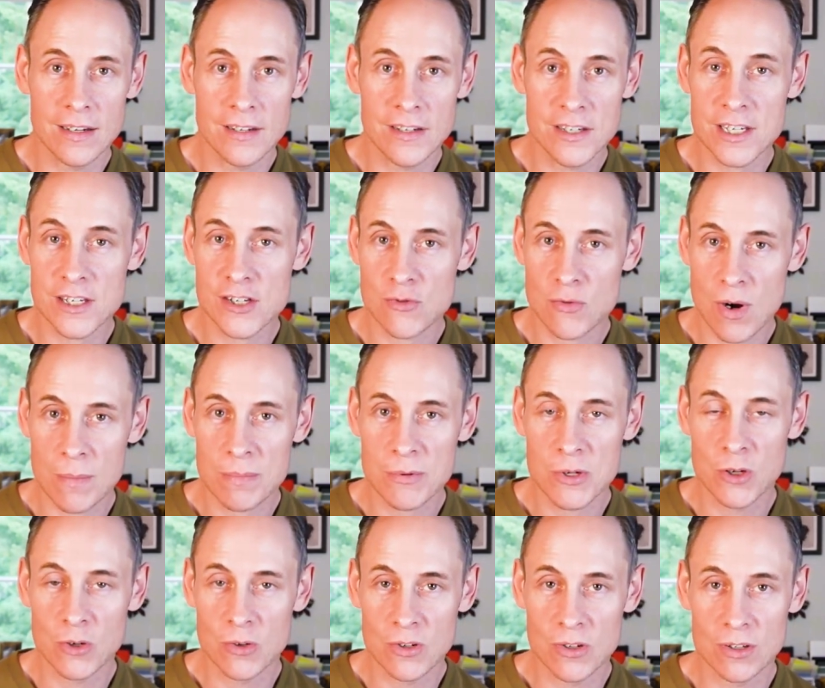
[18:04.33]
uh,
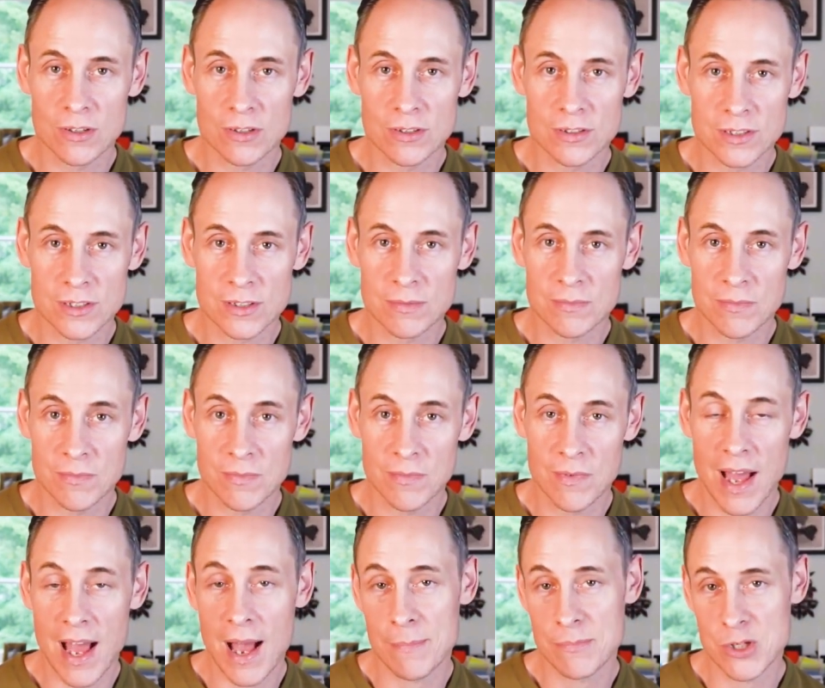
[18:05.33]
disrupt google's
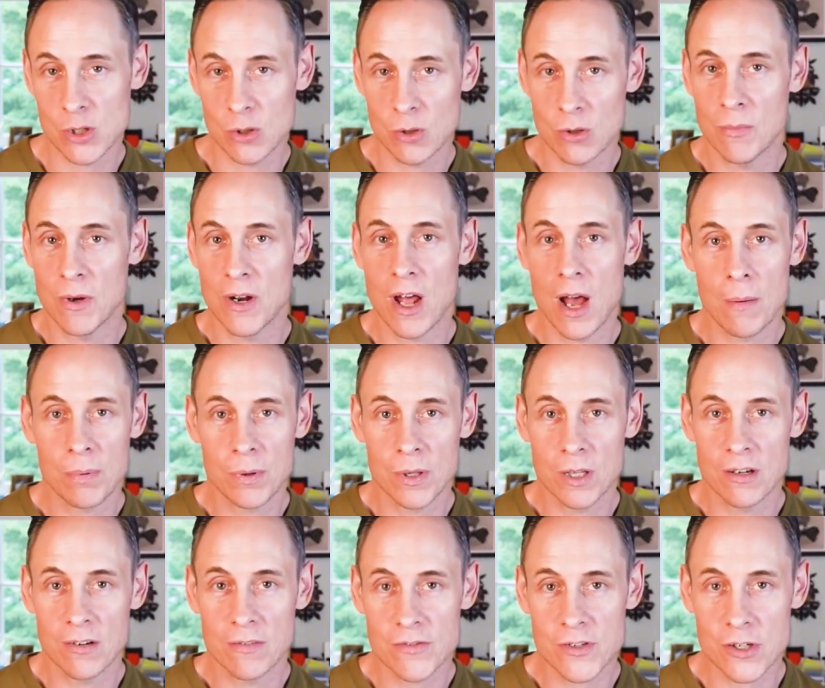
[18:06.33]
absolute
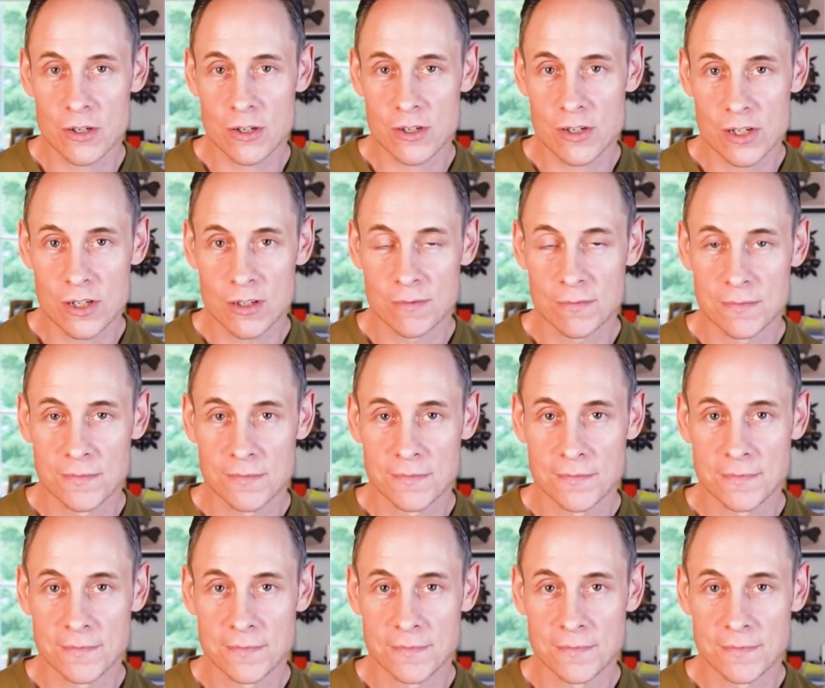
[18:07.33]
monopoly of search